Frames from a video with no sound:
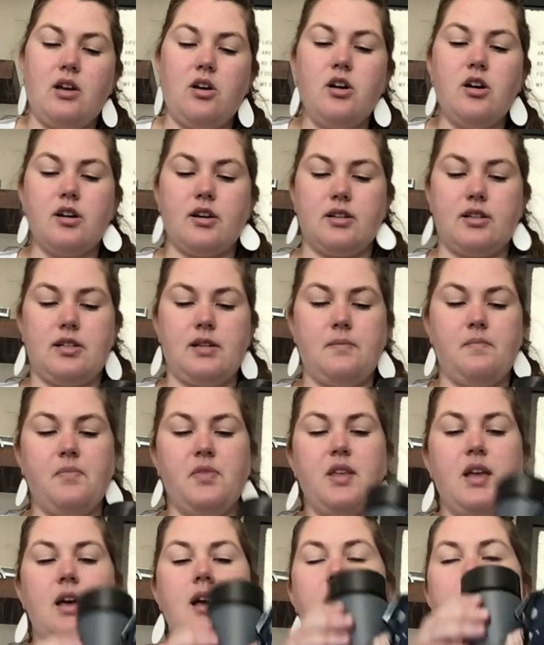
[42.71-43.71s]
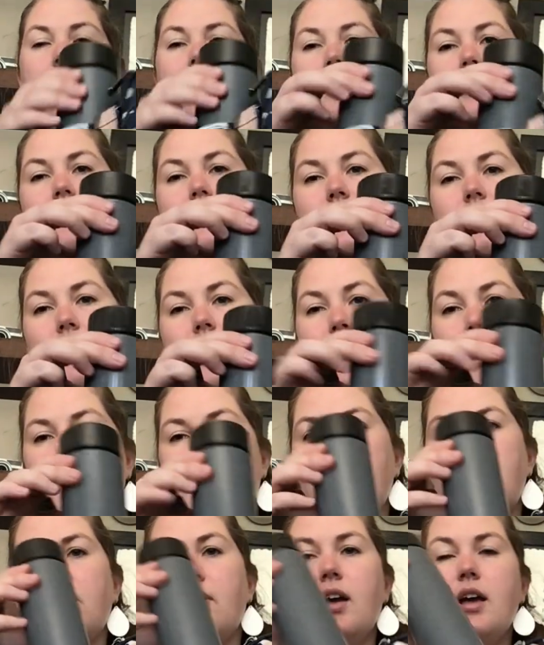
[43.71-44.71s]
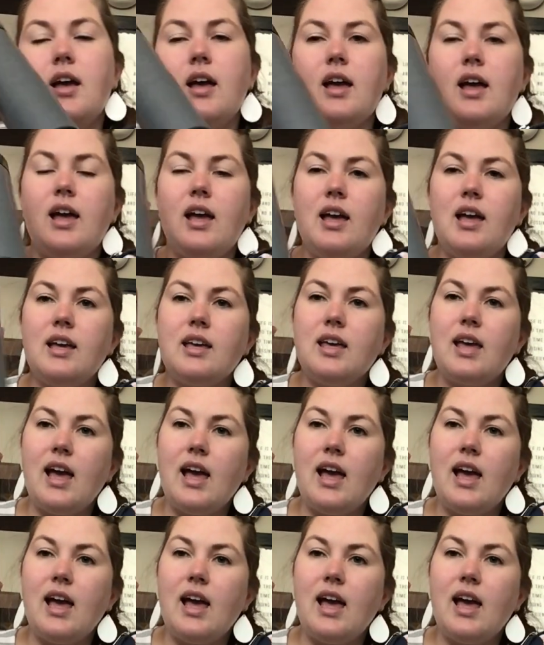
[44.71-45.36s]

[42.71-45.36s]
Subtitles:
hooked. I also have a